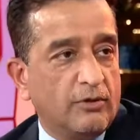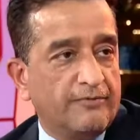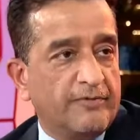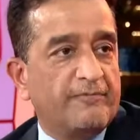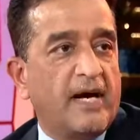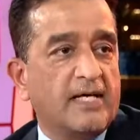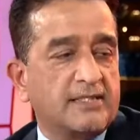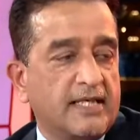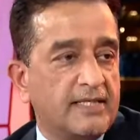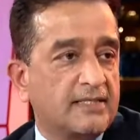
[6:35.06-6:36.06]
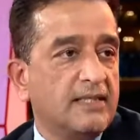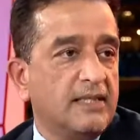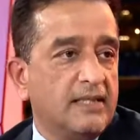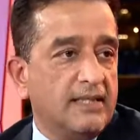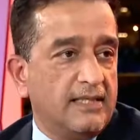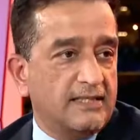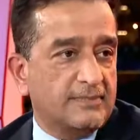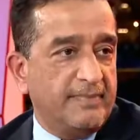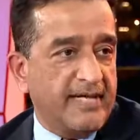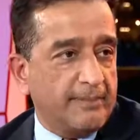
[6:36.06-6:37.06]
if Pakistan is
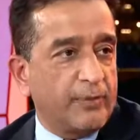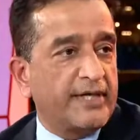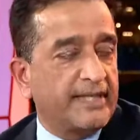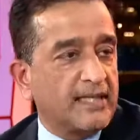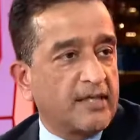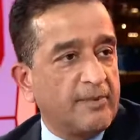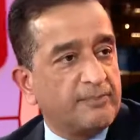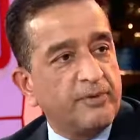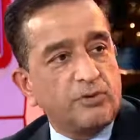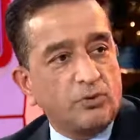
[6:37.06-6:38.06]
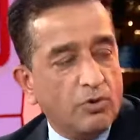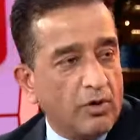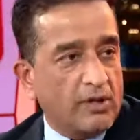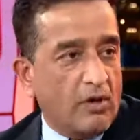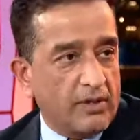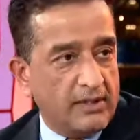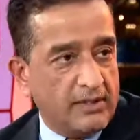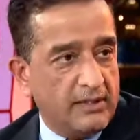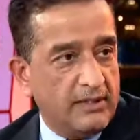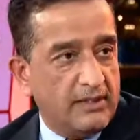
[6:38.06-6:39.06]
made a political commitment to go along a